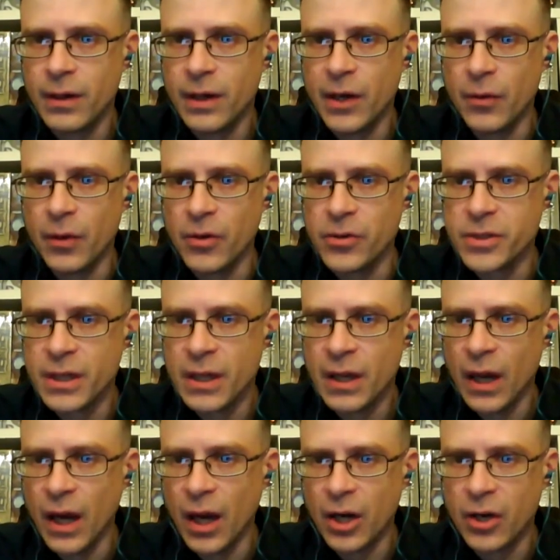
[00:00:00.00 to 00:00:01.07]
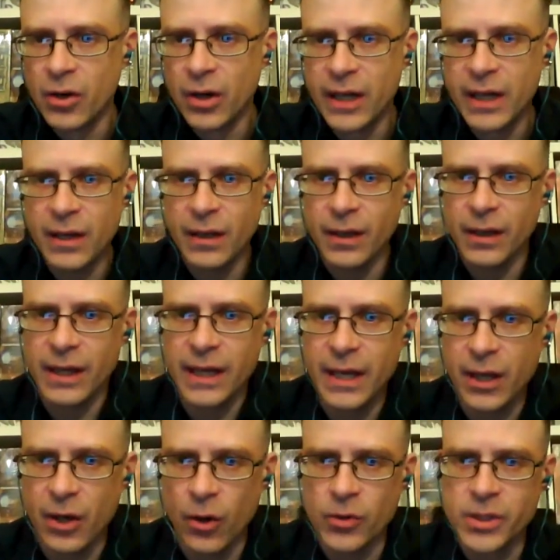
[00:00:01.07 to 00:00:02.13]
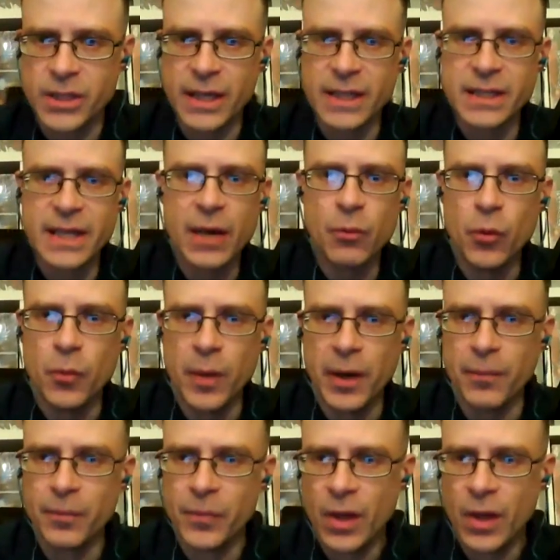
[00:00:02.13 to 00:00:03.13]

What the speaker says: Here it goes. Cookie Kiko says, "Hey, Reuben,